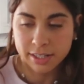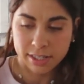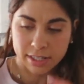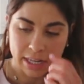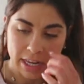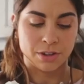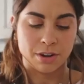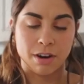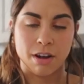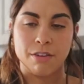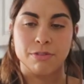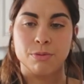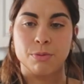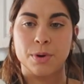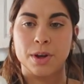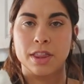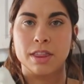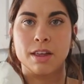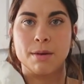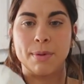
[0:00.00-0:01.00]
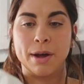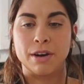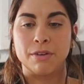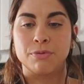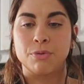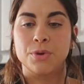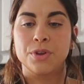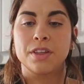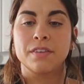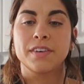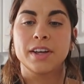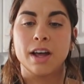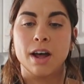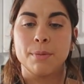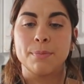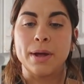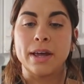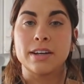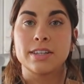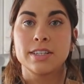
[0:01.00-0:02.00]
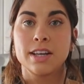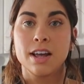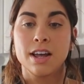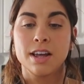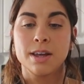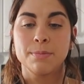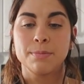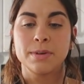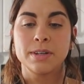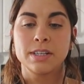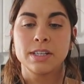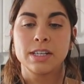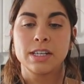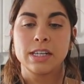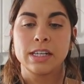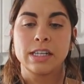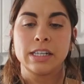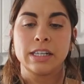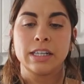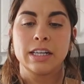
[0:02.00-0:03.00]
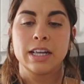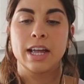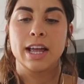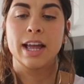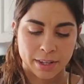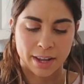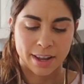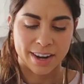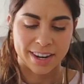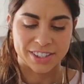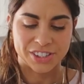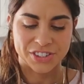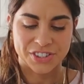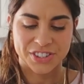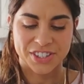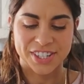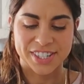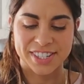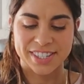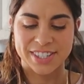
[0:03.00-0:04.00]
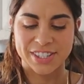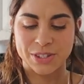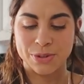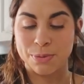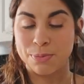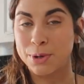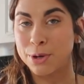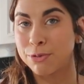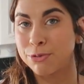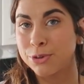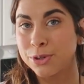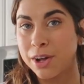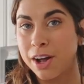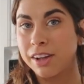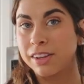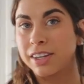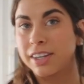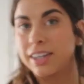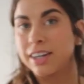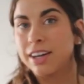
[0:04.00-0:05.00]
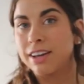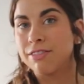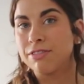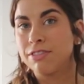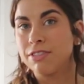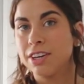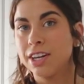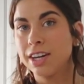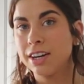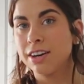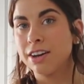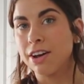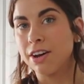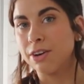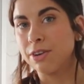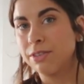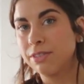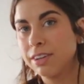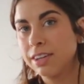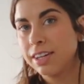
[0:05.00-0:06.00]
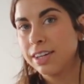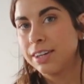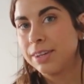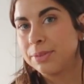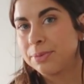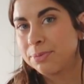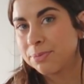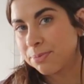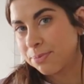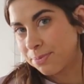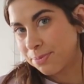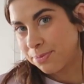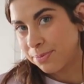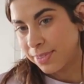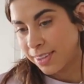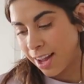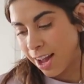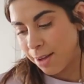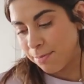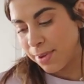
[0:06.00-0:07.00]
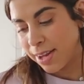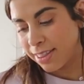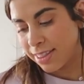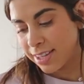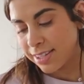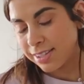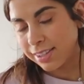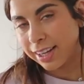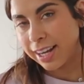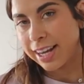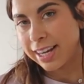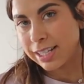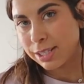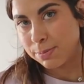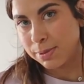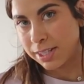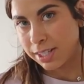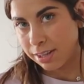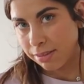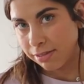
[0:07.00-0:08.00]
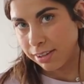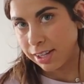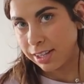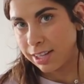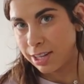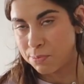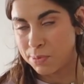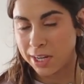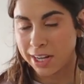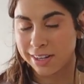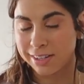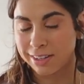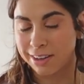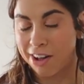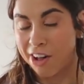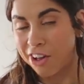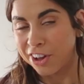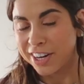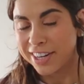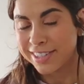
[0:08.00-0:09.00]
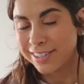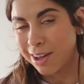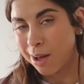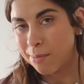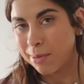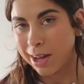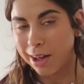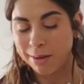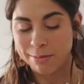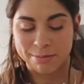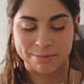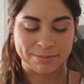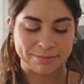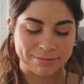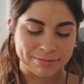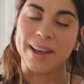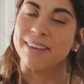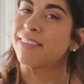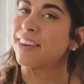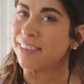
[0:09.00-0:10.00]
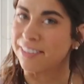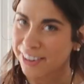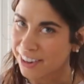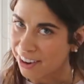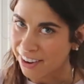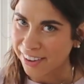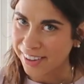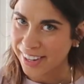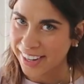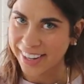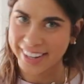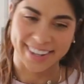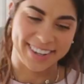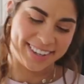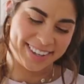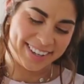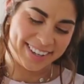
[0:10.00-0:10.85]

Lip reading: Start off with about 1/4 of a cup at a time, and it just turns it to a beautiful color. If you didn't know, I made this cake specifically because the holiday's coming up, my favorite holiday.